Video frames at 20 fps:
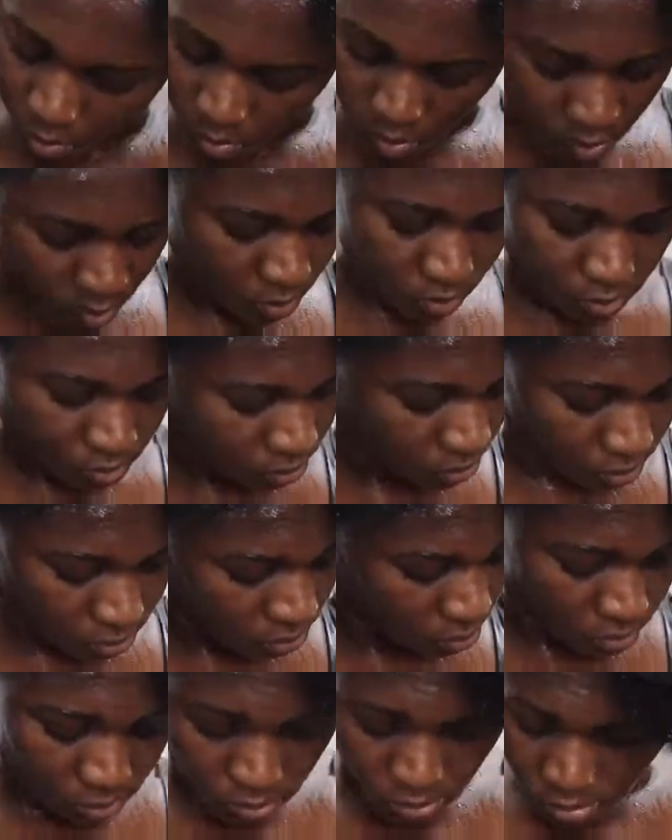without
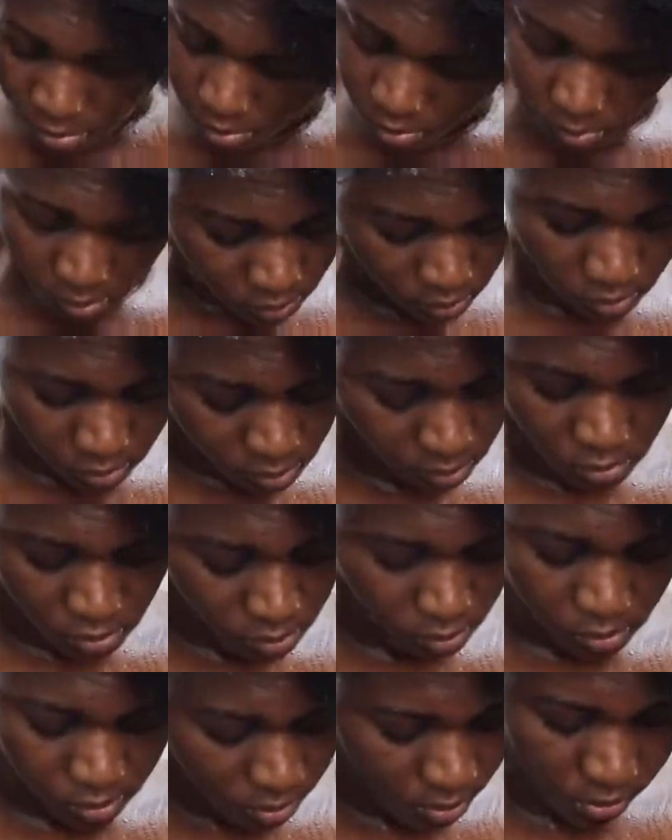stripping my hair of
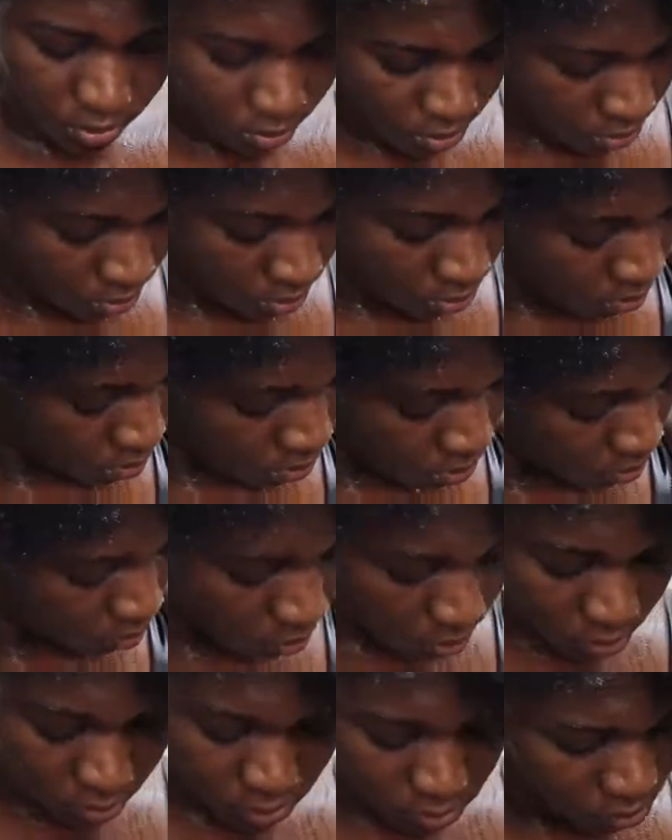all the oils in
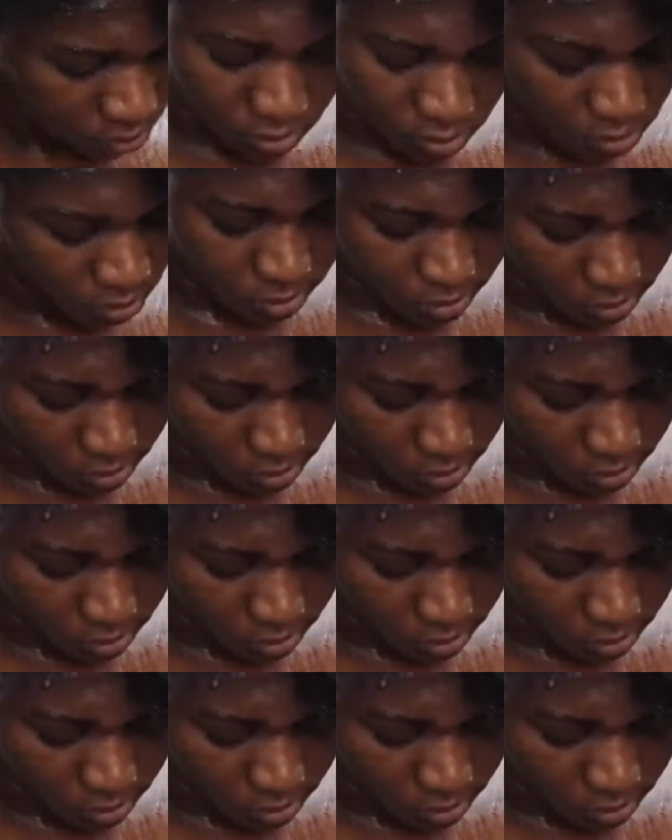my hair.